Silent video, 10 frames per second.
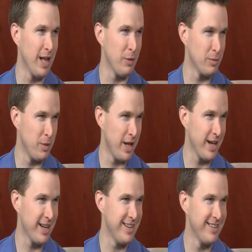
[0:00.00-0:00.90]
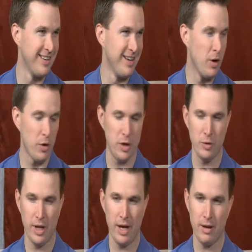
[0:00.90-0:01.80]
I was playing it, or
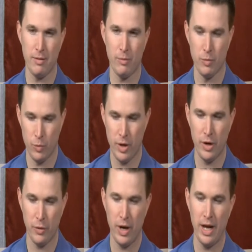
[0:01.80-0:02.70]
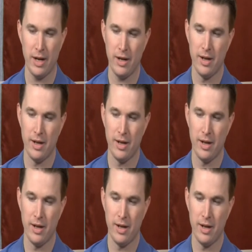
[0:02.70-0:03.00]
you'd recreate